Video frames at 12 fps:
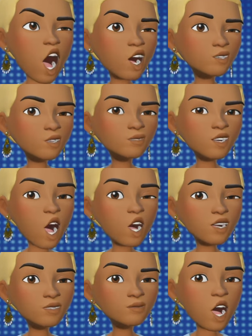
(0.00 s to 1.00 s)
Swift
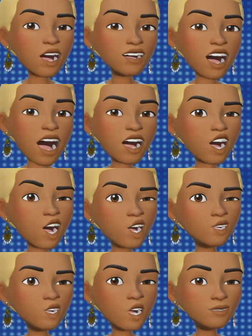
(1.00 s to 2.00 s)
also
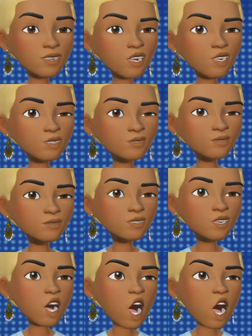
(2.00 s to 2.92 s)
acknowledged Trump's use